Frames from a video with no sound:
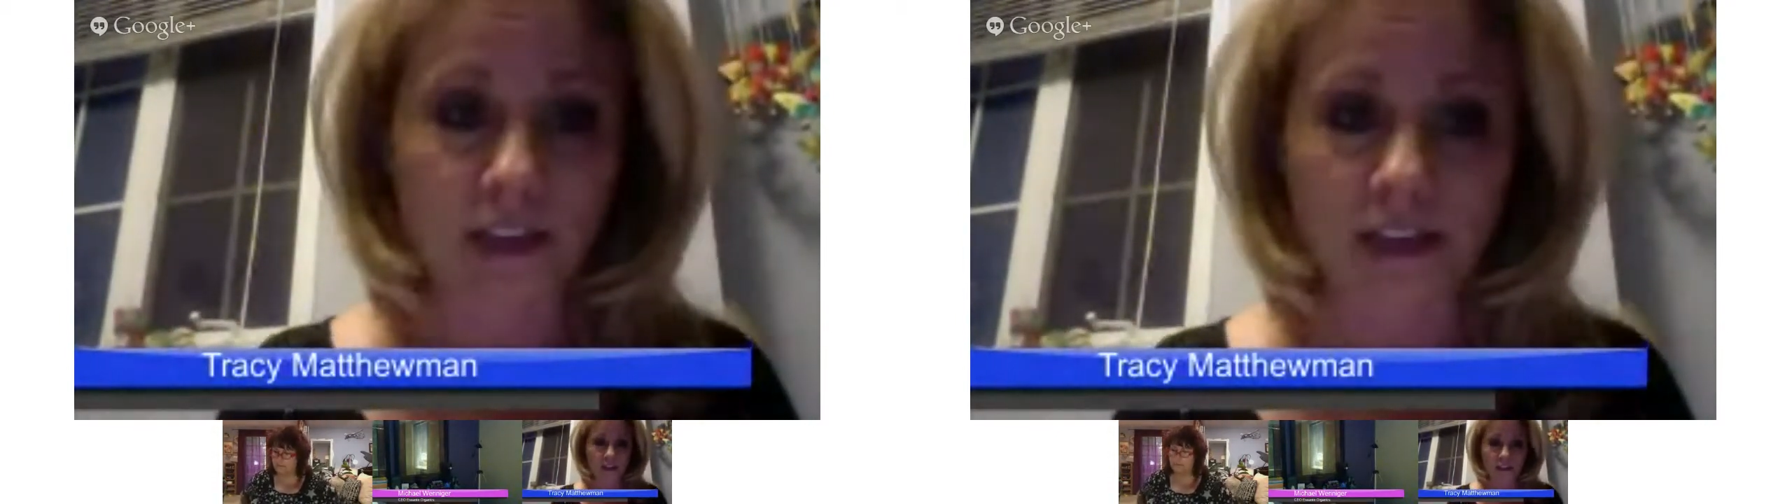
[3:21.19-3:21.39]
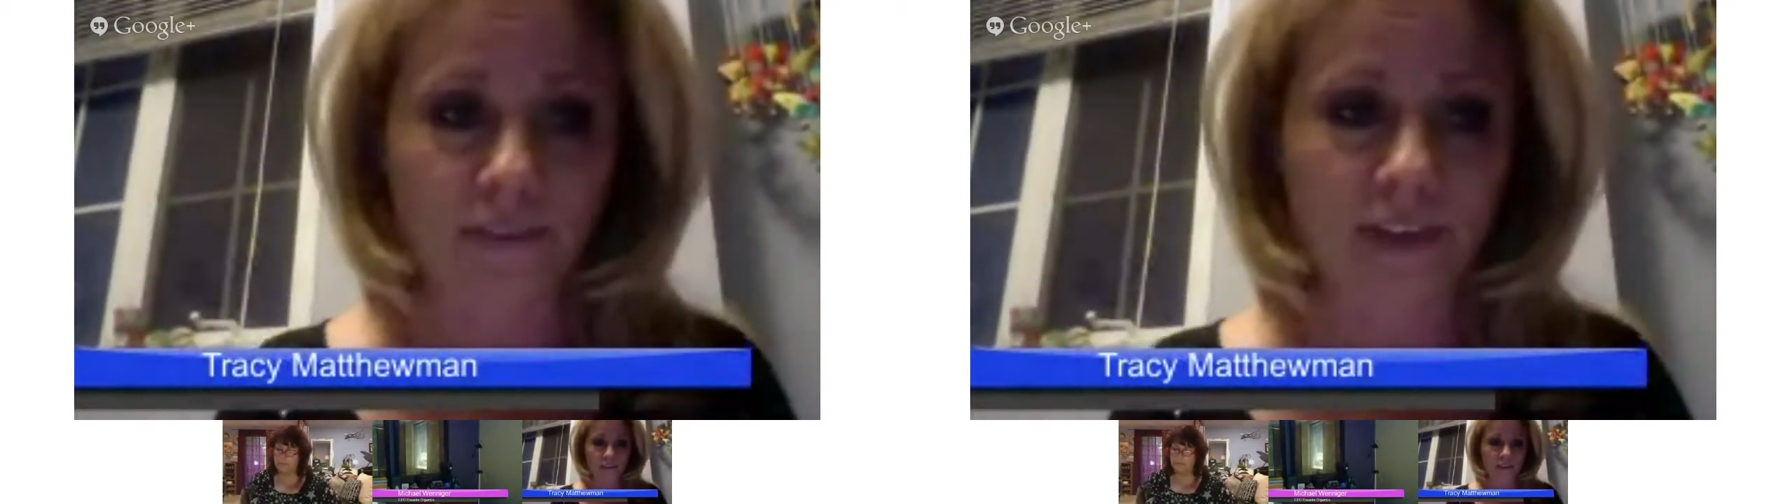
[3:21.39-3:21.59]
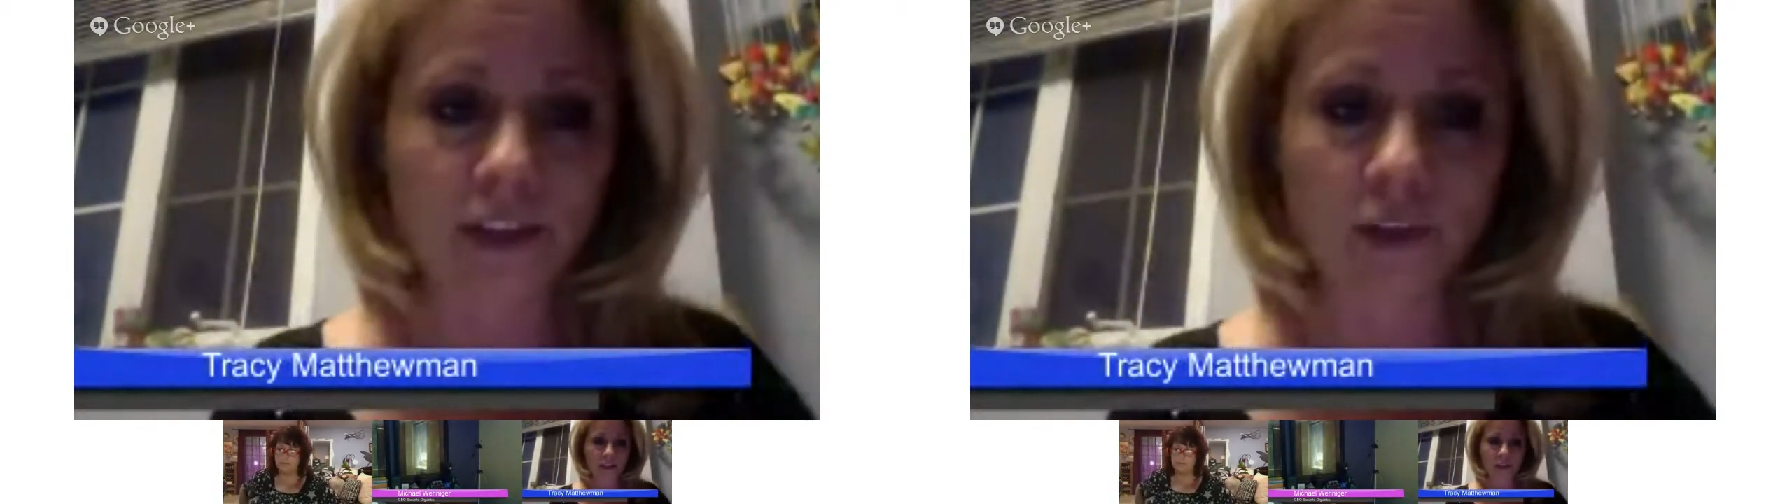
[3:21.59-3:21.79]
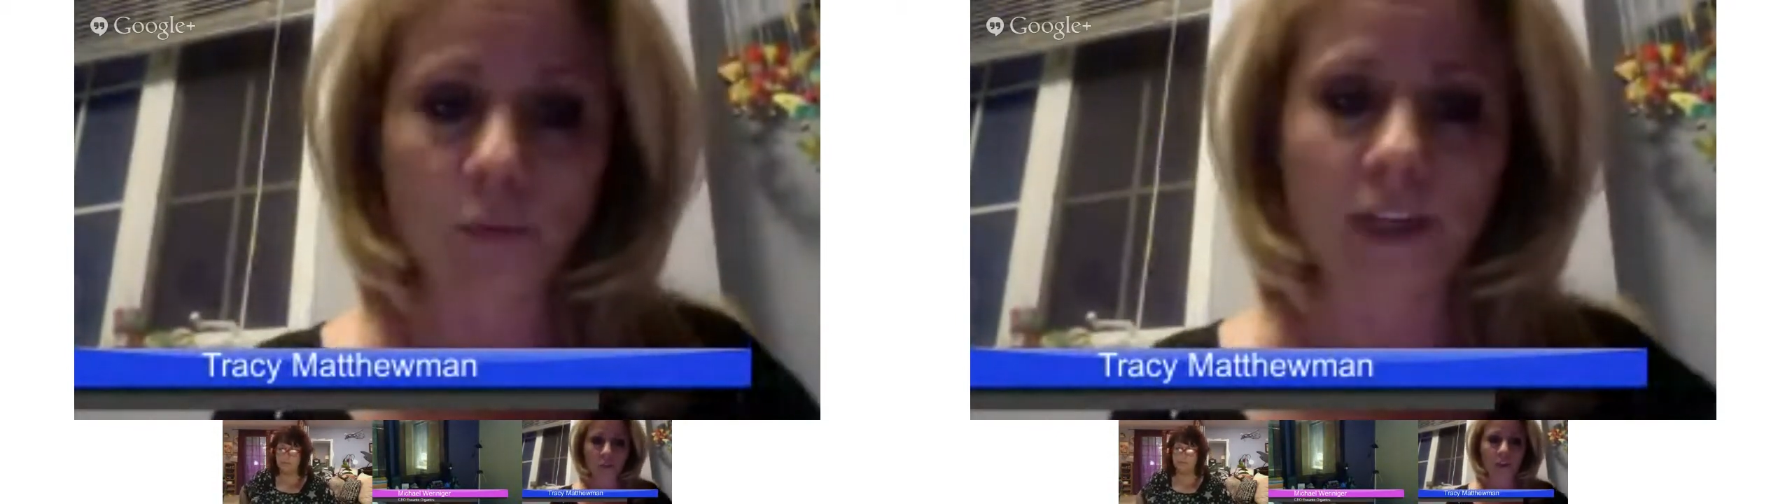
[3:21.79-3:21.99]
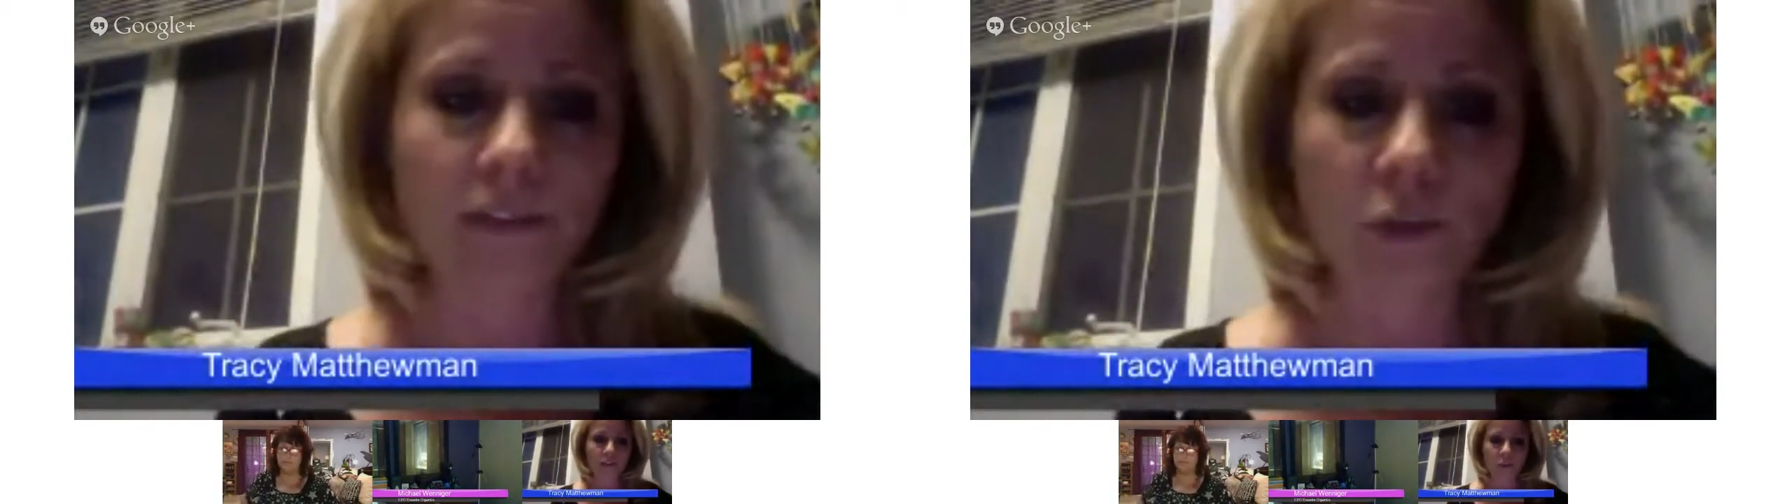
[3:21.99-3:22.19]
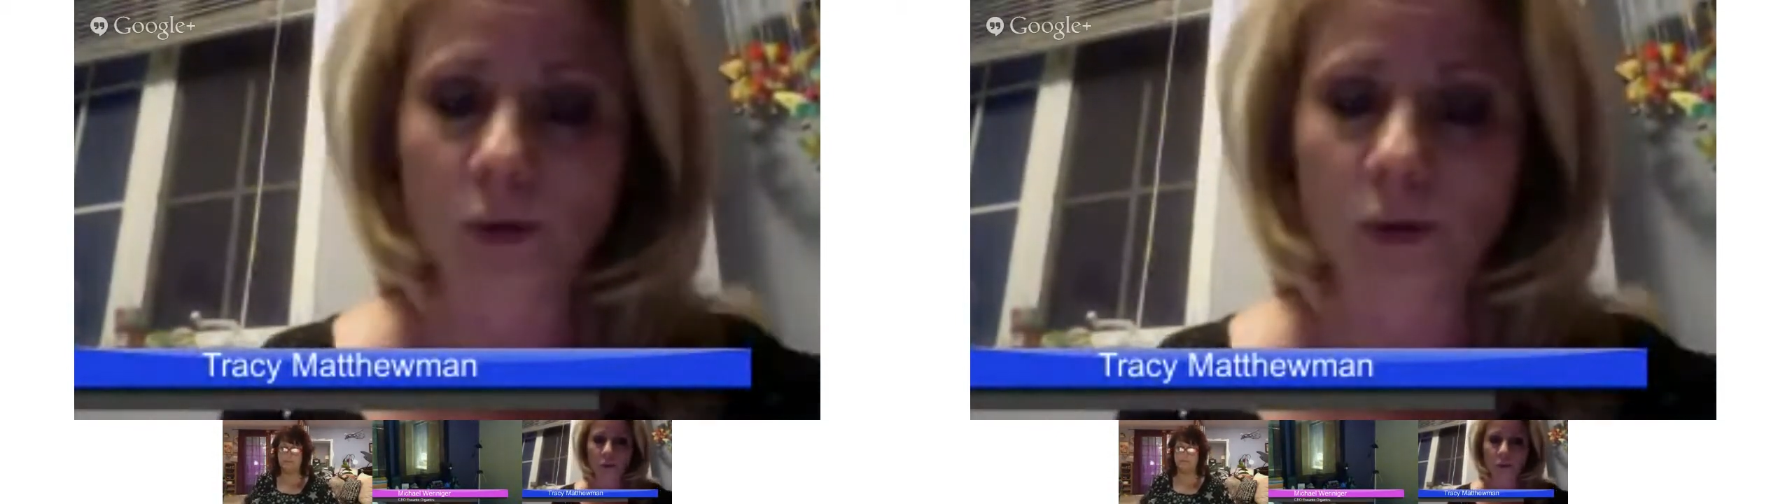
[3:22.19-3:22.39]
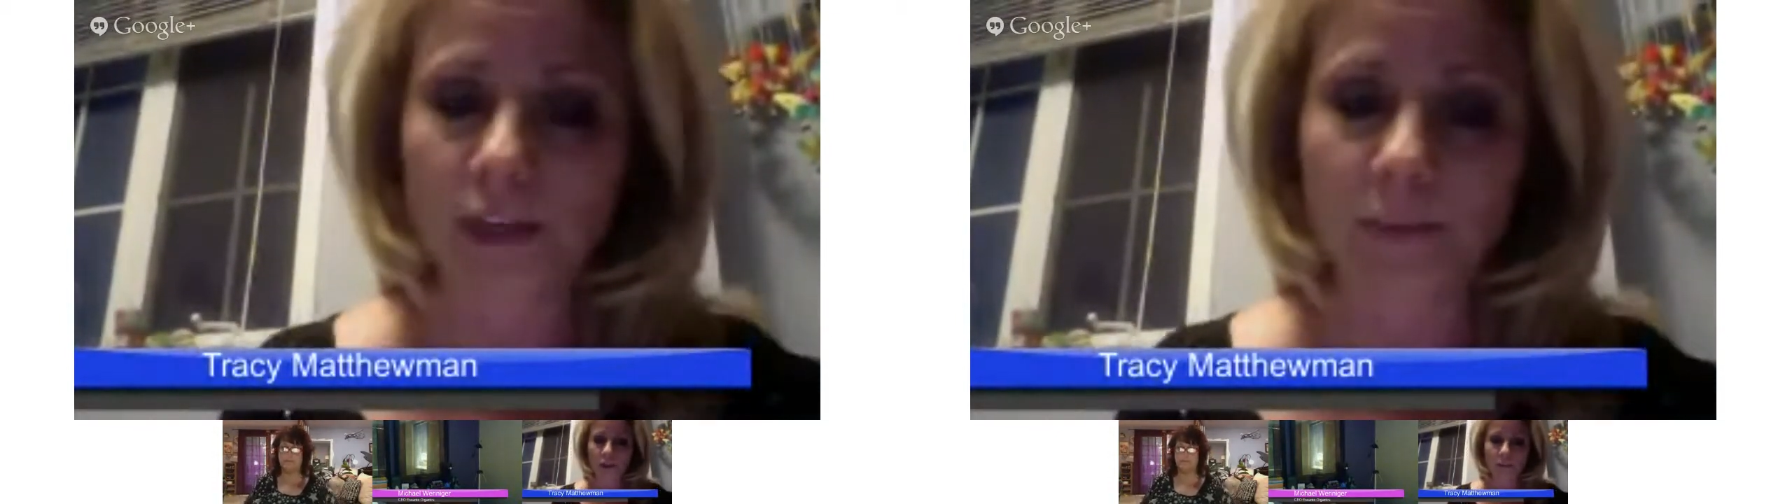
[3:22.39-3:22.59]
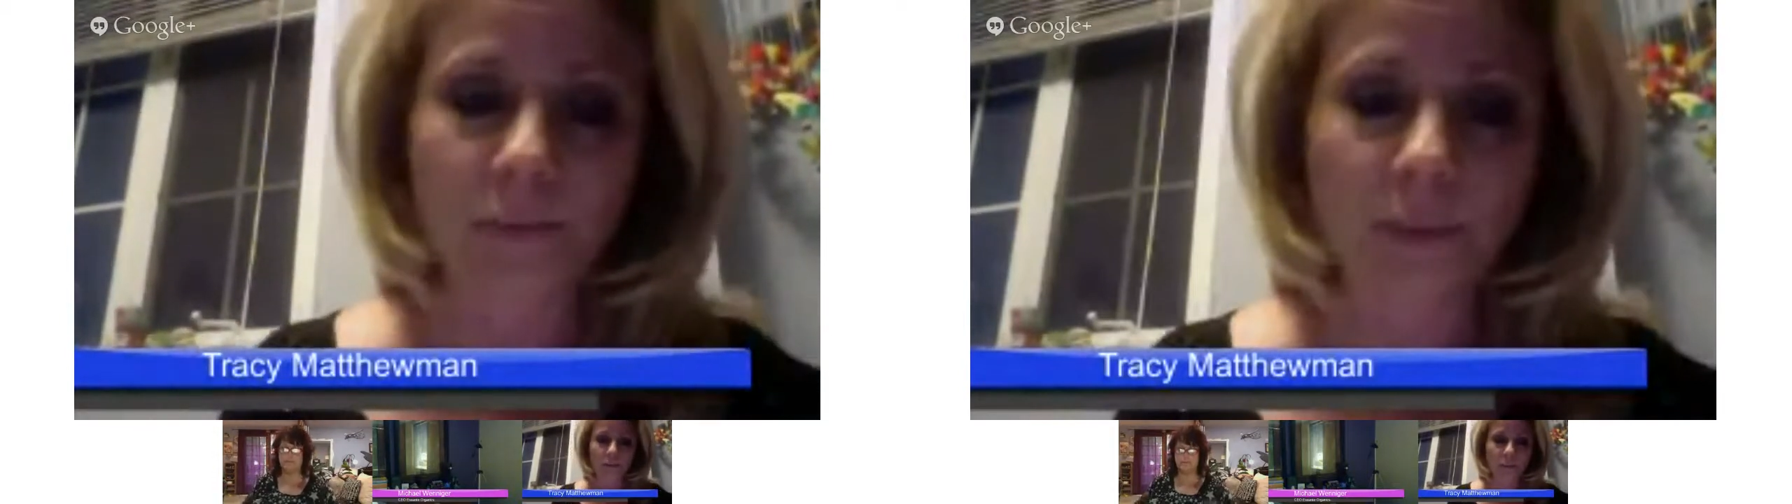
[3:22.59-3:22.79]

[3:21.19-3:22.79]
if either one of you want to